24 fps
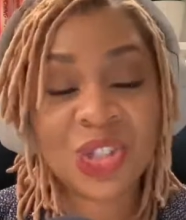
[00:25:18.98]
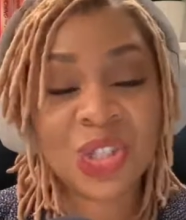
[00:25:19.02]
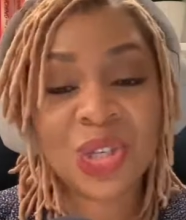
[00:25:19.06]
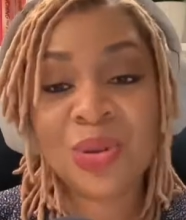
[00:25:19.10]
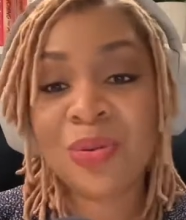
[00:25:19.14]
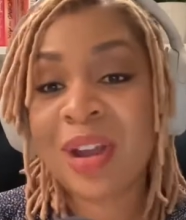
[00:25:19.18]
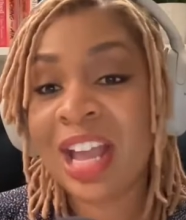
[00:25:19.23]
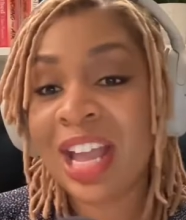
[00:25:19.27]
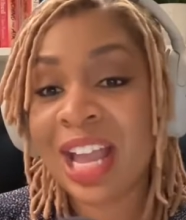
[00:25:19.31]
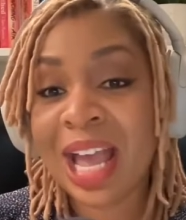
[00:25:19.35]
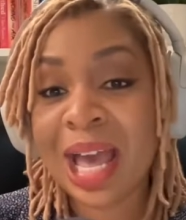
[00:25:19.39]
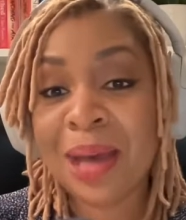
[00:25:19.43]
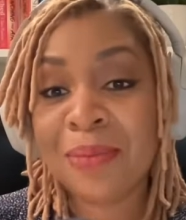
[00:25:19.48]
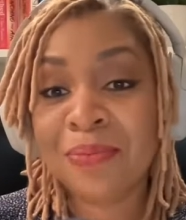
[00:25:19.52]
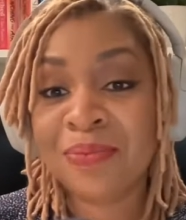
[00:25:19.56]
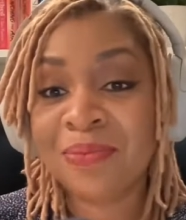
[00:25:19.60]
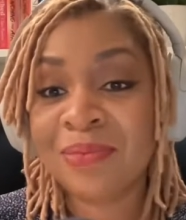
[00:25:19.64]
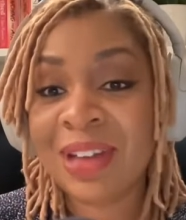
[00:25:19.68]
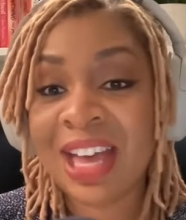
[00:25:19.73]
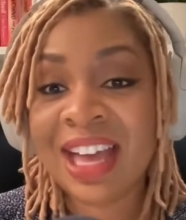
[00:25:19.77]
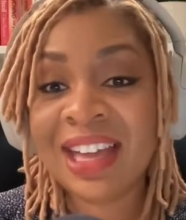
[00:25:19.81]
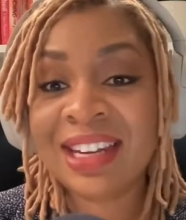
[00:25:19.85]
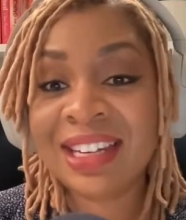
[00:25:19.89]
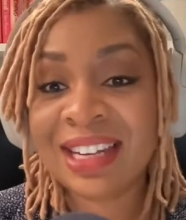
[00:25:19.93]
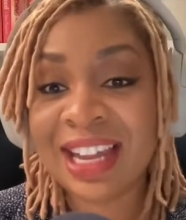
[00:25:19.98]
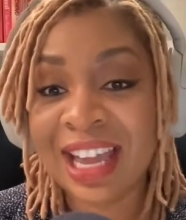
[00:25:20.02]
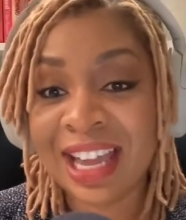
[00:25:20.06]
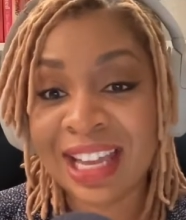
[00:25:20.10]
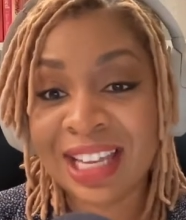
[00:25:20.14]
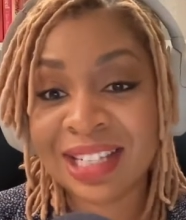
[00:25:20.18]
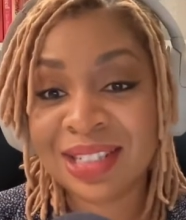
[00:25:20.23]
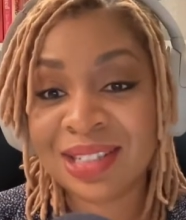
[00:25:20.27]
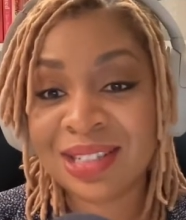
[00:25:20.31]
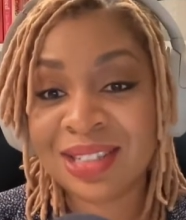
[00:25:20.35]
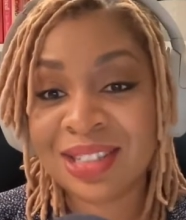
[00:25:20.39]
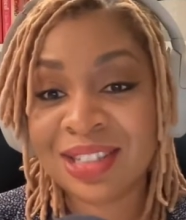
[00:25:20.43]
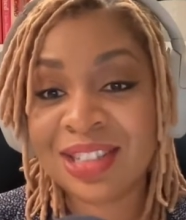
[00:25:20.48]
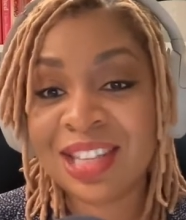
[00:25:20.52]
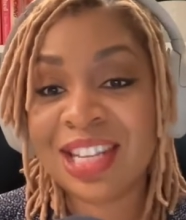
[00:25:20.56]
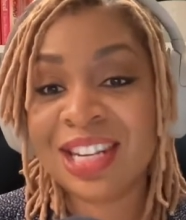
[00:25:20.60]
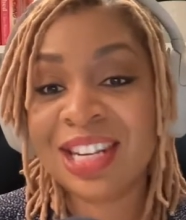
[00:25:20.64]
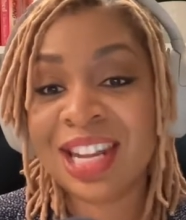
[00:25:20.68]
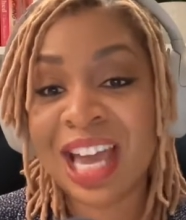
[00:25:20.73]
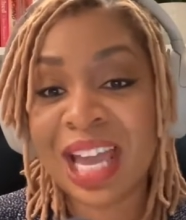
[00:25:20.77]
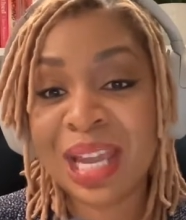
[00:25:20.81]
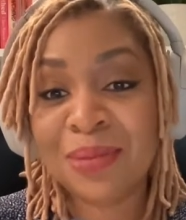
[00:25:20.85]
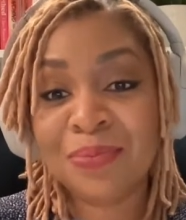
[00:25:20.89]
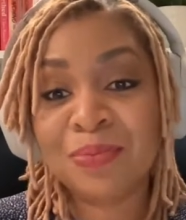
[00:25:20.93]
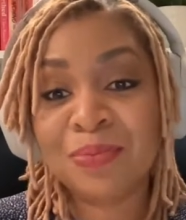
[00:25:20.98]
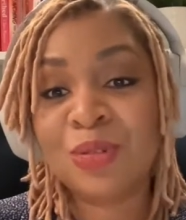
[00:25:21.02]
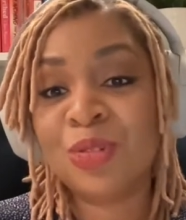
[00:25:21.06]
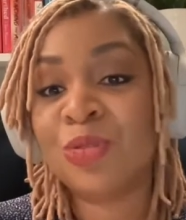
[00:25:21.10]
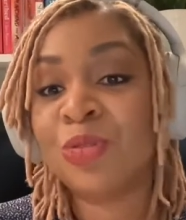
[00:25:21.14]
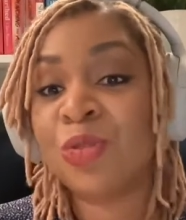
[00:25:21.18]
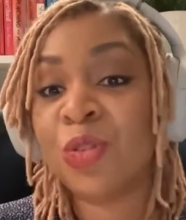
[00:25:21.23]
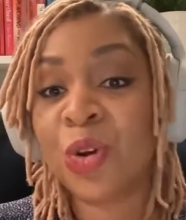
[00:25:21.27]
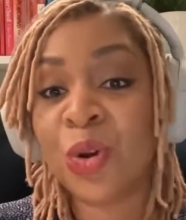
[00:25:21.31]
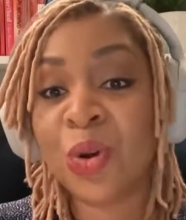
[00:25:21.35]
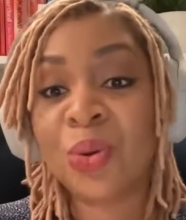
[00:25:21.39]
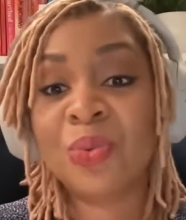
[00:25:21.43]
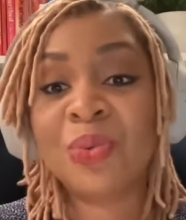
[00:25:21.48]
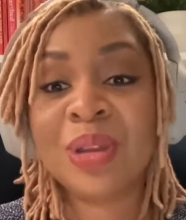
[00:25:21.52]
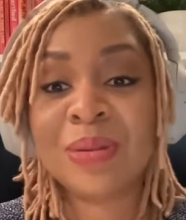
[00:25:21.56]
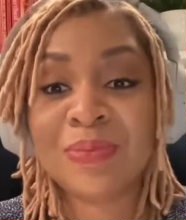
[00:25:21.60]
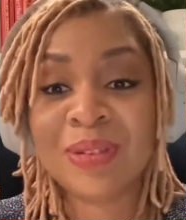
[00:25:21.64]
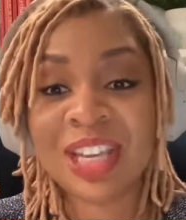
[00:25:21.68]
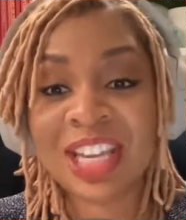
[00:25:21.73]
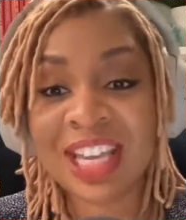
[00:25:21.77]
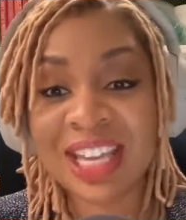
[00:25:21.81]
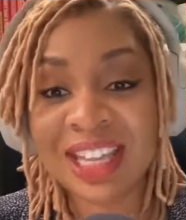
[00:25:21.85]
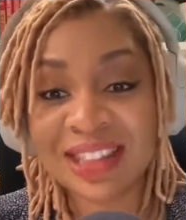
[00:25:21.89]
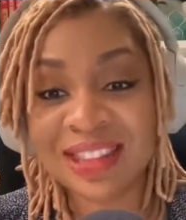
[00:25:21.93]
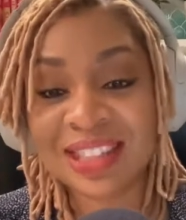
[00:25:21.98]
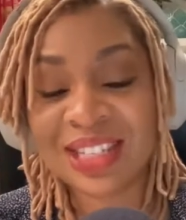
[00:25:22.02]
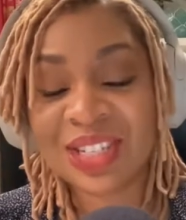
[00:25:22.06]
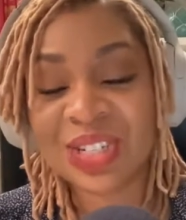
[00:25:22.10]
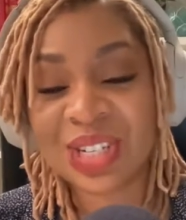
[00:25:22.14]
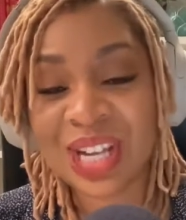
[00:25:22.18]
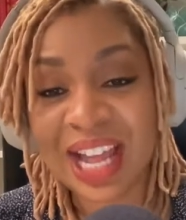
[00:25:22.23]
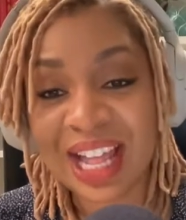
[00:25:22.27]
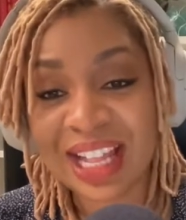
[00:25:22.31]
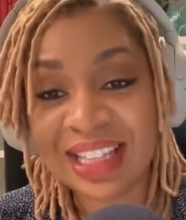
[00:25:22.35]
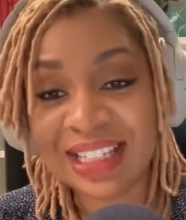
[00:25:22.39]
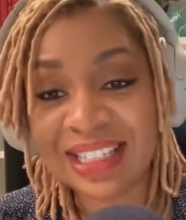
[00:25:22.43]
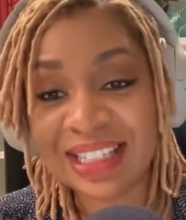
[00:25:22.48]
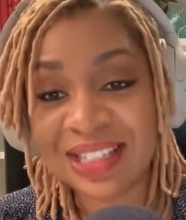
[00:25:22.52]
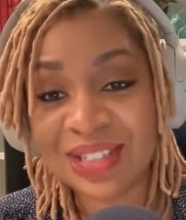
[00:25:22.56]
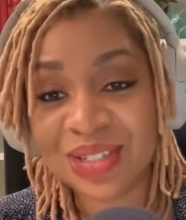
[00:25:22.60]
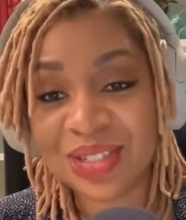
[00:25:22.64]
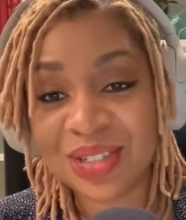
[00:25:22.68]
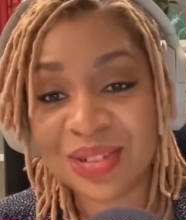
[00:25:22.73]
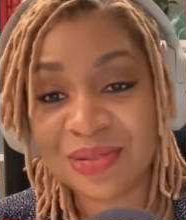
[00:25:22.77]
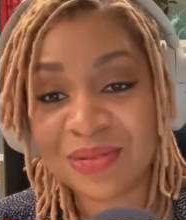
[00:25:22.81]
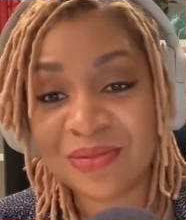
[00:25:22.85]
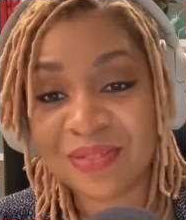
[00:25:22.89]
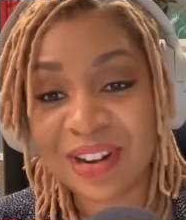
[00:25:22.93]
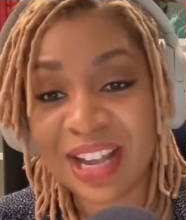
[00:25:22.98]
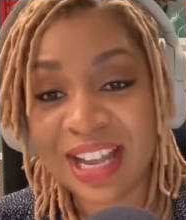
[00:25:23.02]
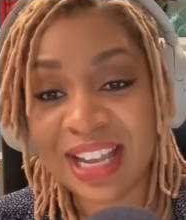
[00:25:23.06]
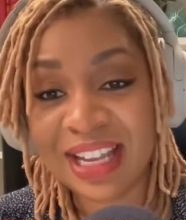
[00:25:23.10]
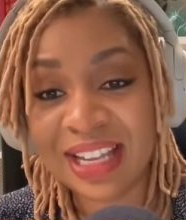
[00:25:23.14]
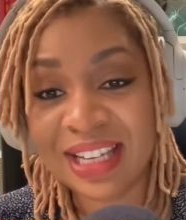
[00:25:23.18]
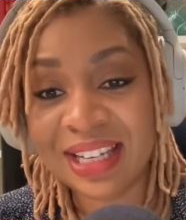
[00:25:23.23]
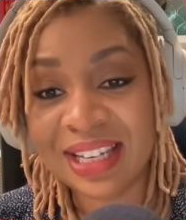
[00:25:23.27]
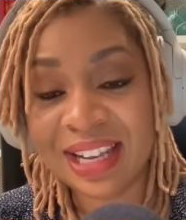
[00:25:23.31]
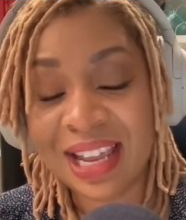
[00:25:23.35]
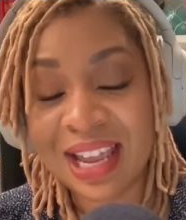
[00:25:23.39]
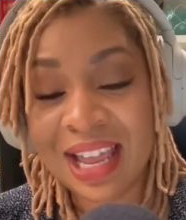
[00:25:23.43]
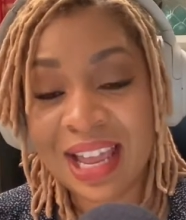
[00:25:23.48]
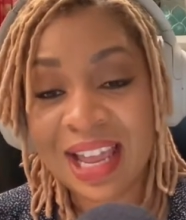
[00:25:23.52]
2 a.m. at night, the night before we begin the challenge, right?